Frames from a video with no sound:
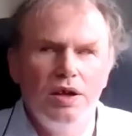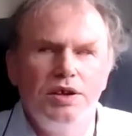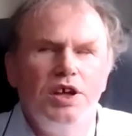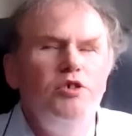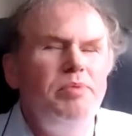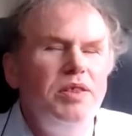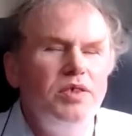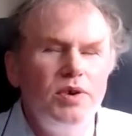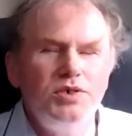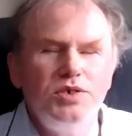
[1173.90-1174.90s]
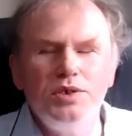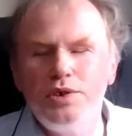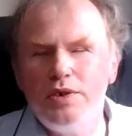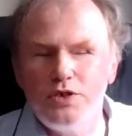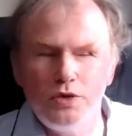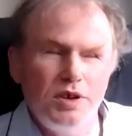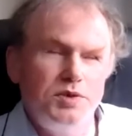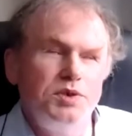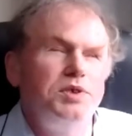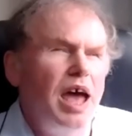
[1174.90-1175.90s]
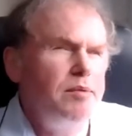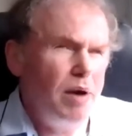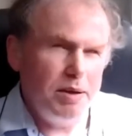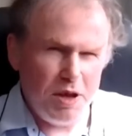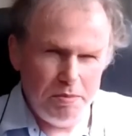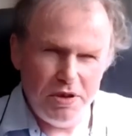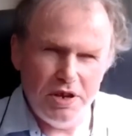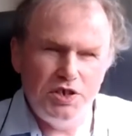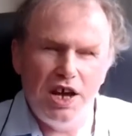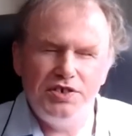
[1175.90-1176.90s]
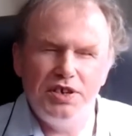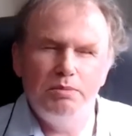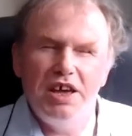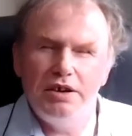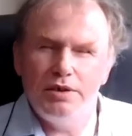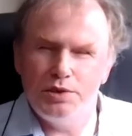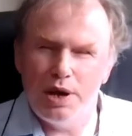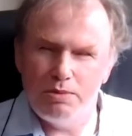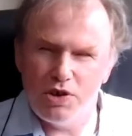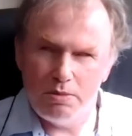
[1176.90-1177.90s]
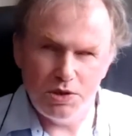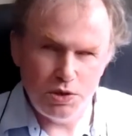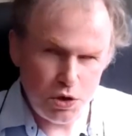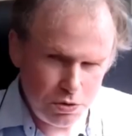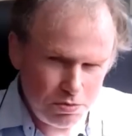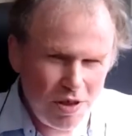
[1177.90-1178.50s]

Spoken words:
Can you repeat the question? Sorry, Jordan, I just had my computer chatting in my ear at the same time as you.